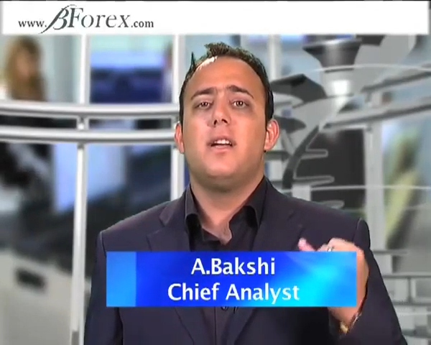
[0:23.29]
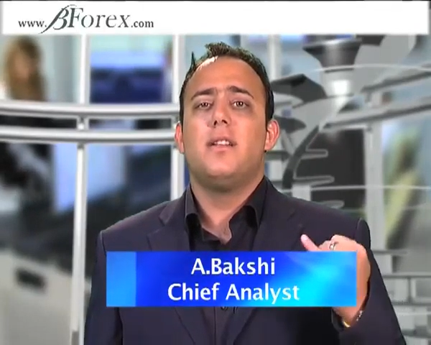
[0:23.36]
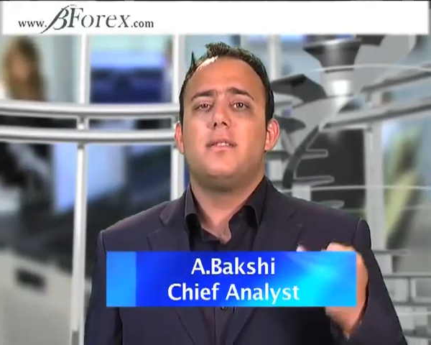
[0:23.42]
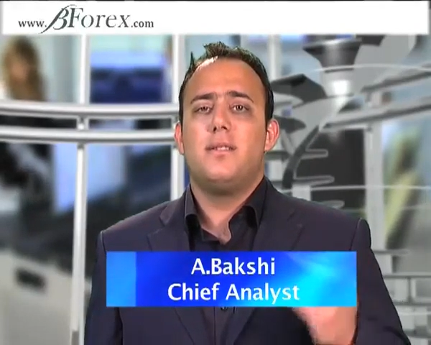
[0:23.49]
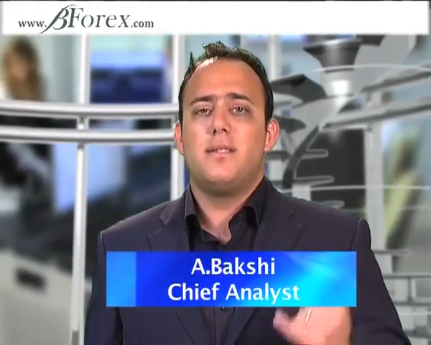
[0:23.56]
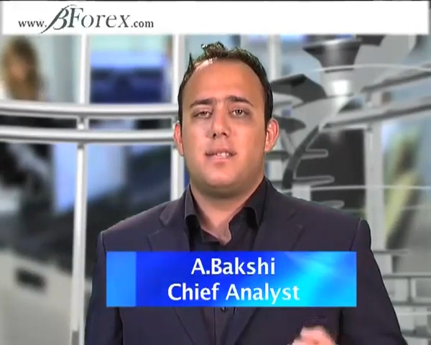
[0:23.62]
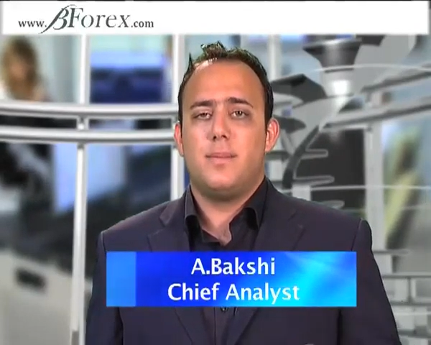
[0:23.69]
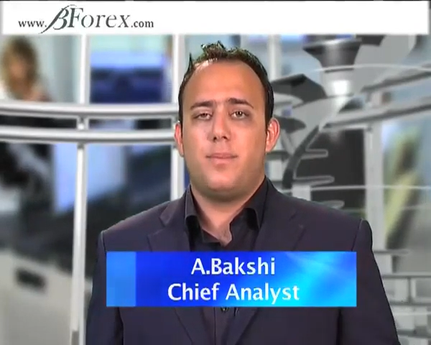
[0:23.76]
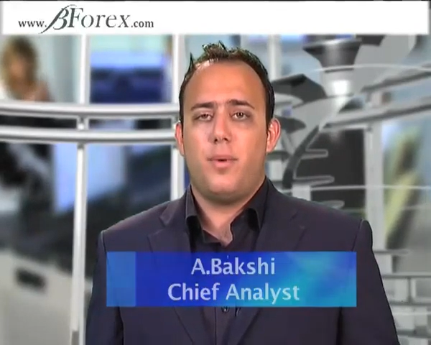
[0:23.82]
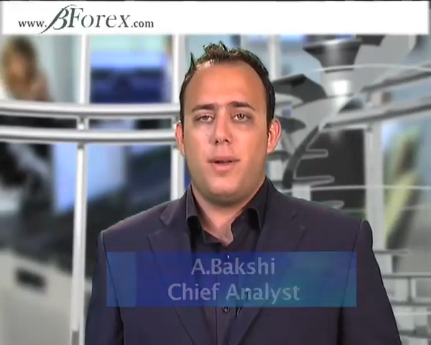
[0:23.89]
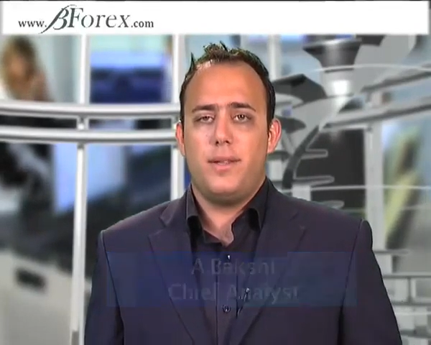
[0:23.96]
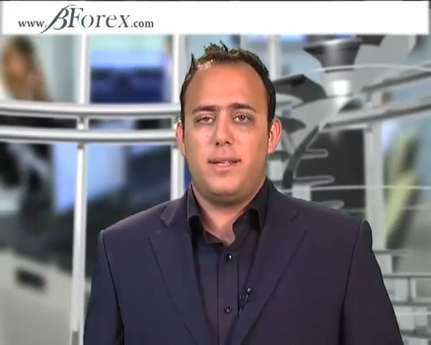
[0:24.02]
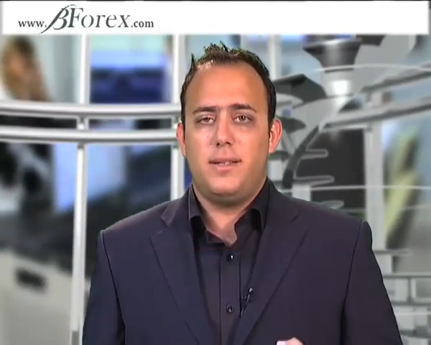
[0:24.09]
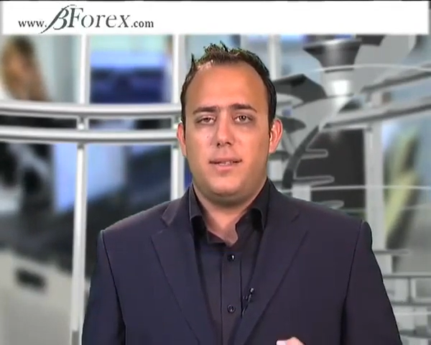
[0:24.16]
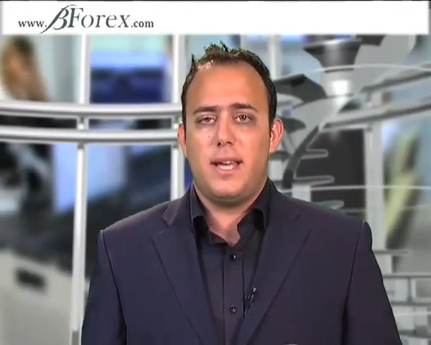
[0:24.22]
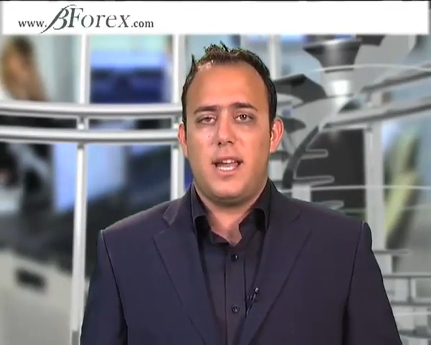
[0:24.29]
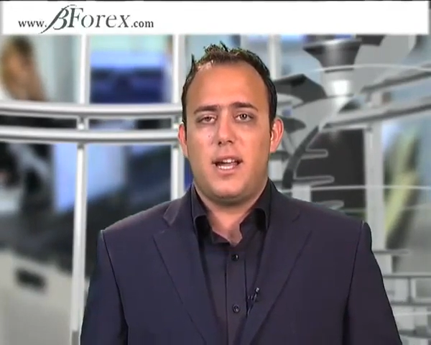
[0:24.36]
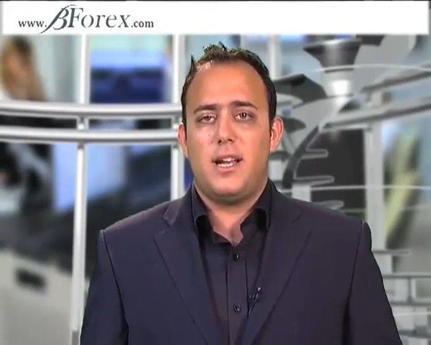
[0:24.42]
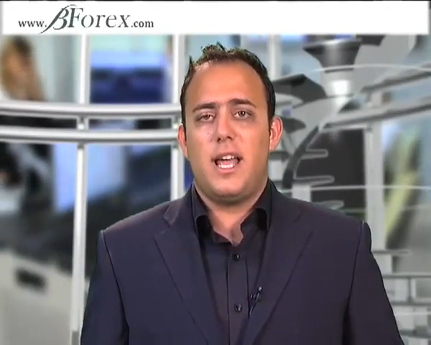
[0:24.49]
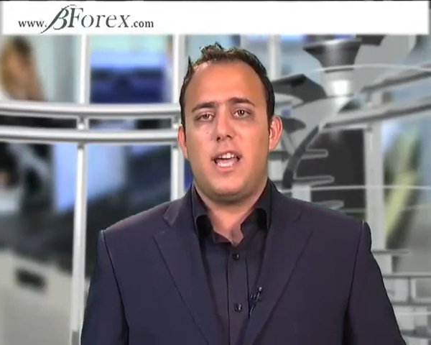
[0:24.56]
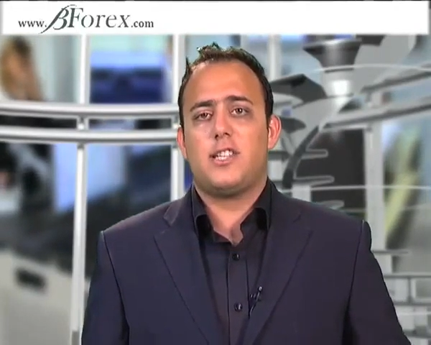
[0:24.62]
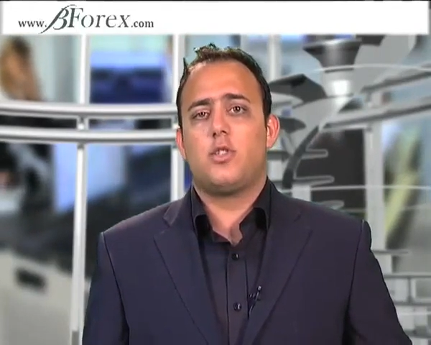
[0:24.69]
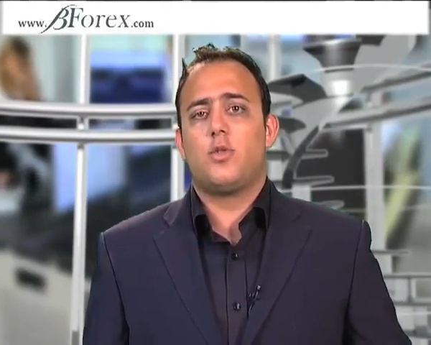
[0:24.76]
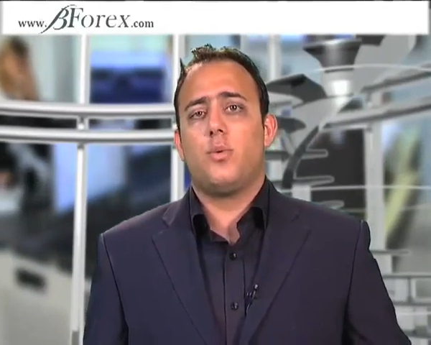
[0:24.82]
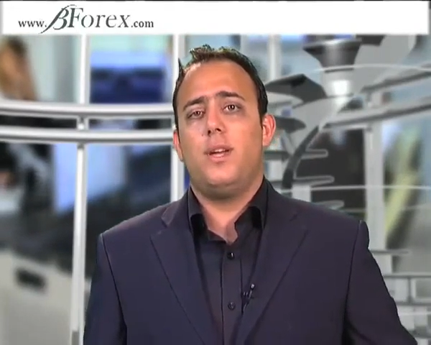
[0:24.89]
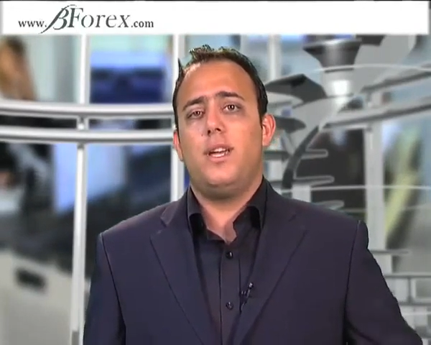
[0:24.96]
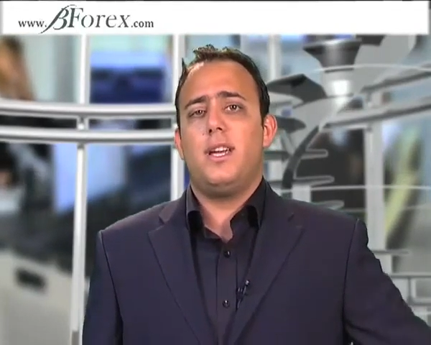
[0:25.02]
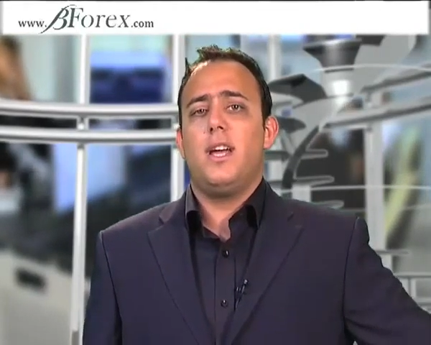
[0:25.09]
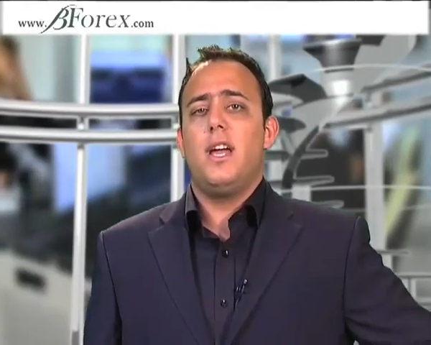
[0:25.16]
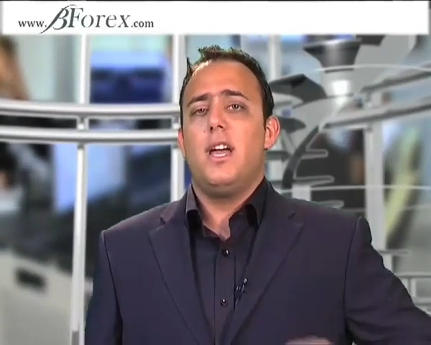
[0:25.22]
Disappointing data last
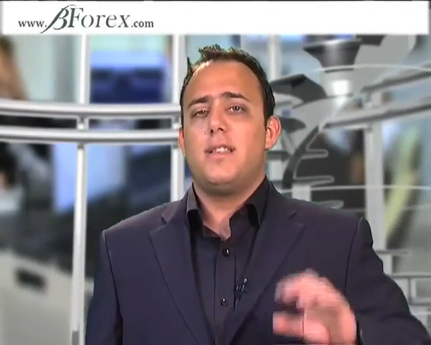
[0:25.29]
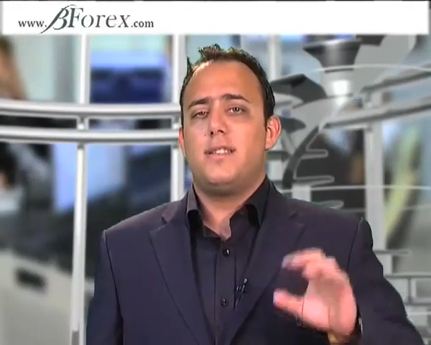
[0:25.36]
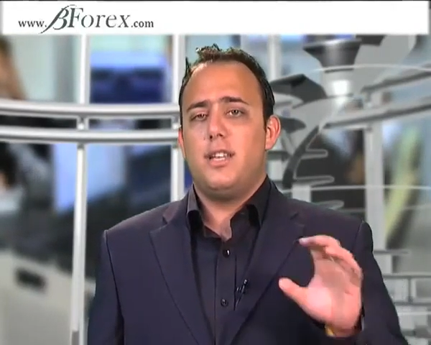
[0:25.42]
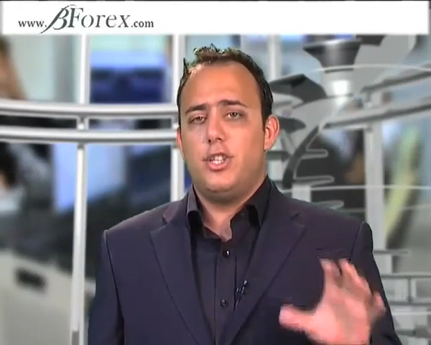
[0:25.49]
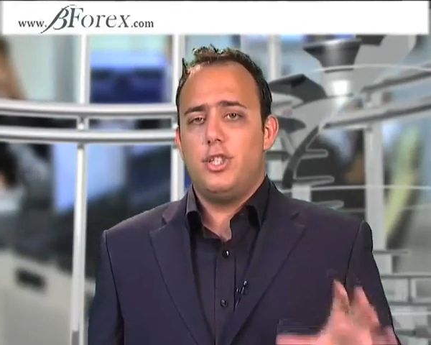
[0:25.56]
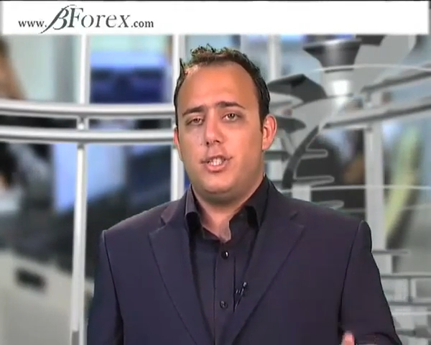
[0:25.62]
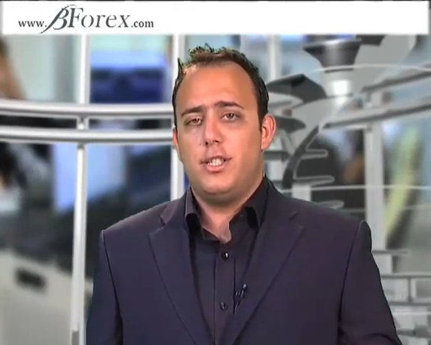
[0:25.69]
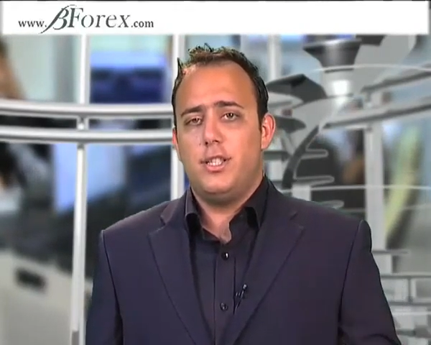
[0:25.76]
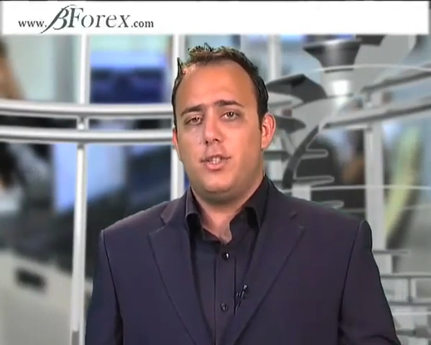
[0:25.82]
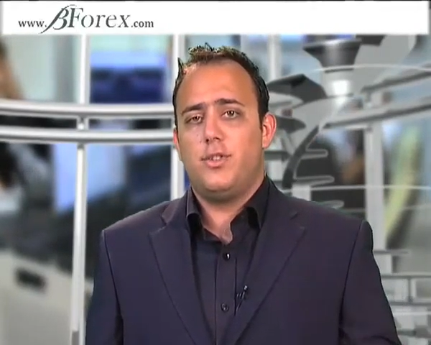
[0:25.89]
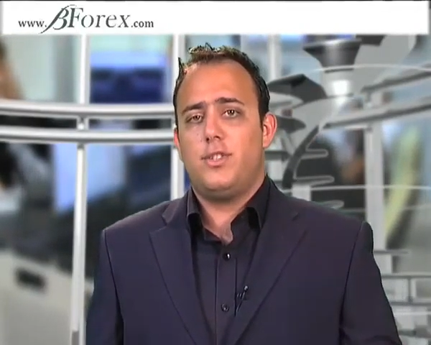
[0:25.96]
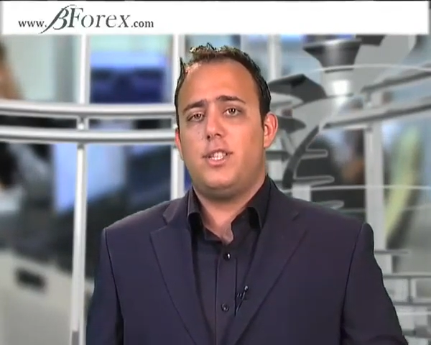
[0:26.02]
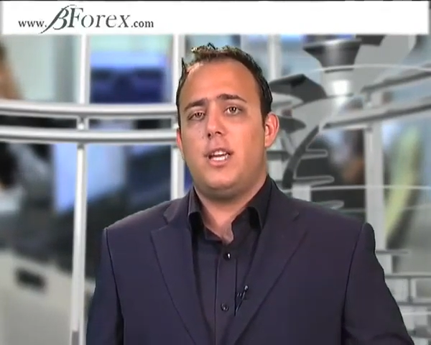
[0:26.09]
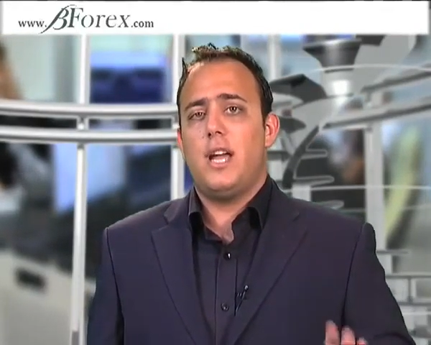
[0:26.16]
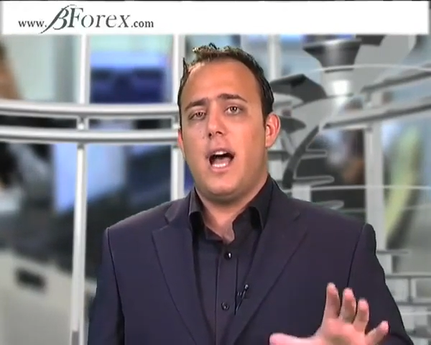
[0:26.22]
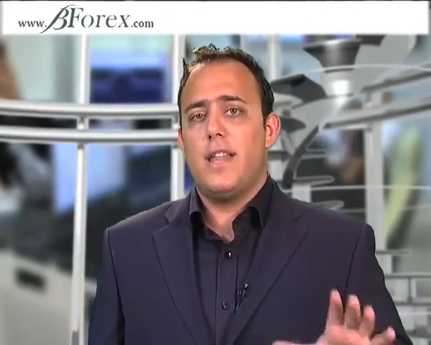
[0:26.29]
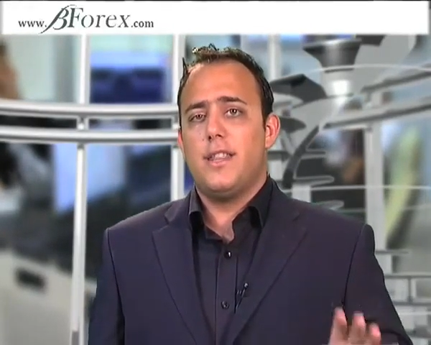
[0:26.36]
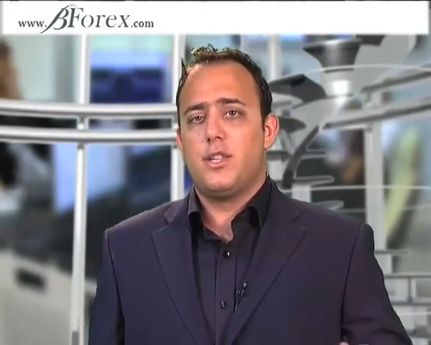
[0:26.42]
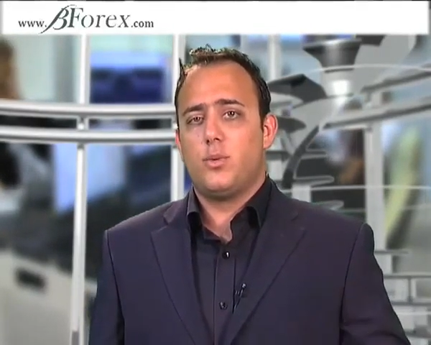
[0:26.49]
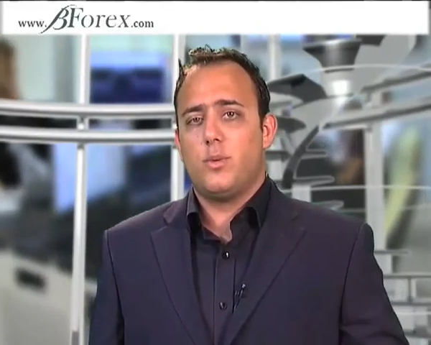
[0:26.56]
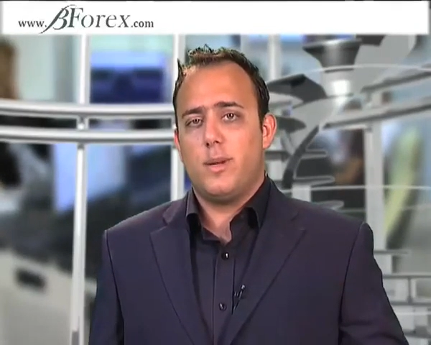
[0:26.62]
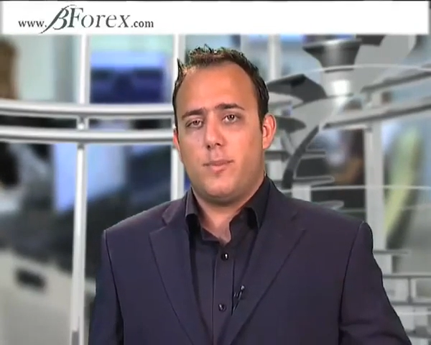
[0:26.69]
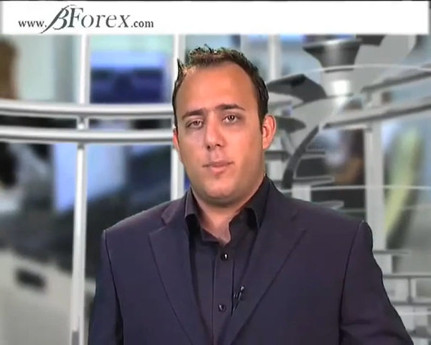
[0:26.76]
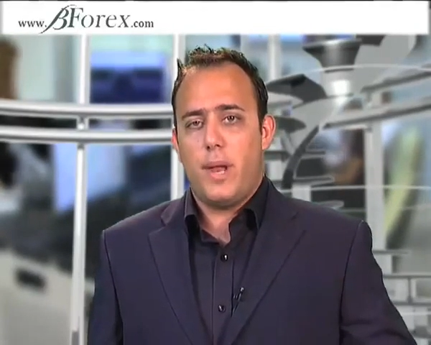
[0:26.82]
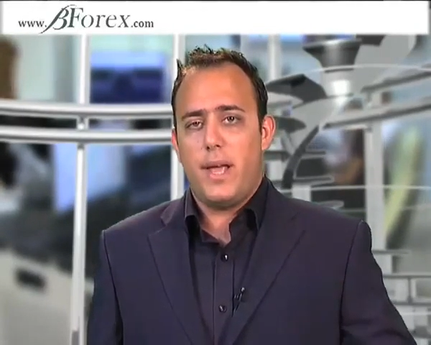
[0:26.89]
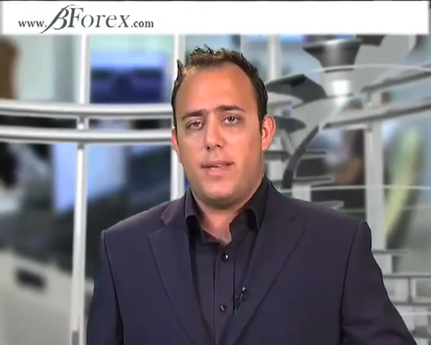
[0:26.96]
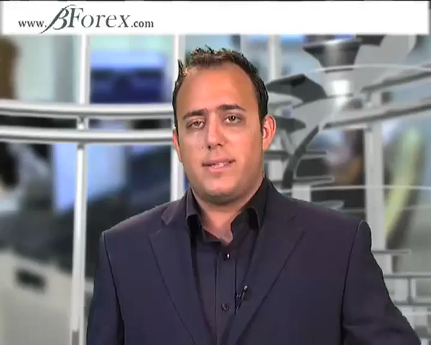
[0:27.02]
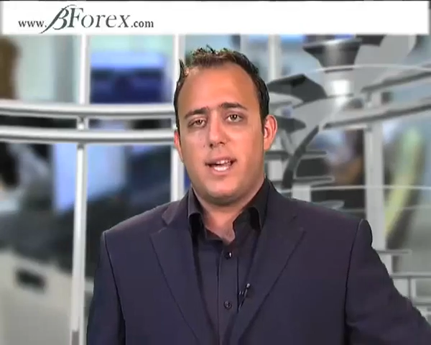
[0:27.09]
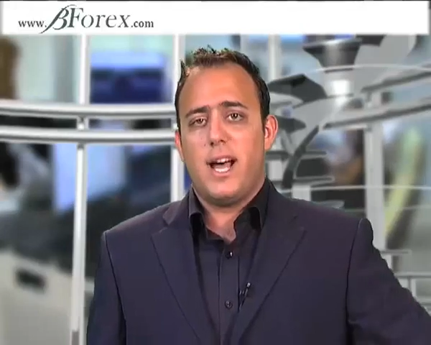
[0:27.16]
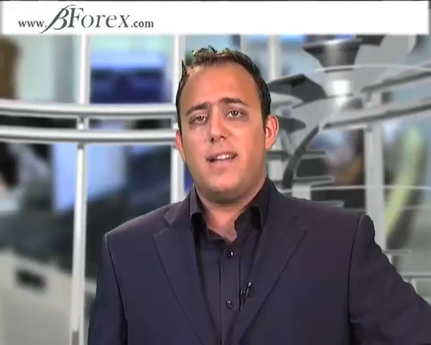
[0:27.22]
week. It's interesting to see how this week
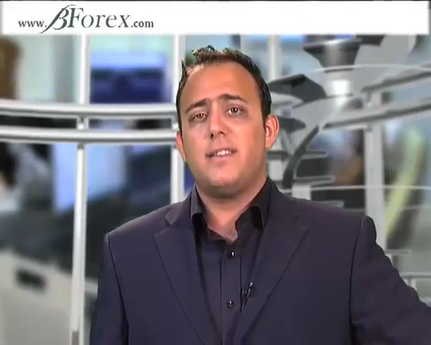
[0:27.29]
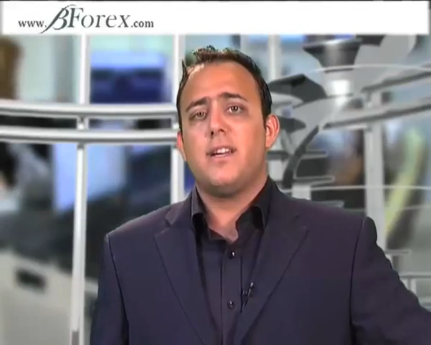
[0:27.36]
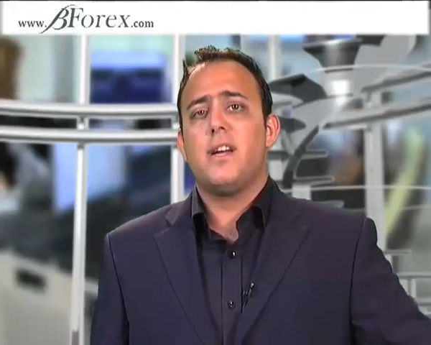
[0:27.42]
plays out.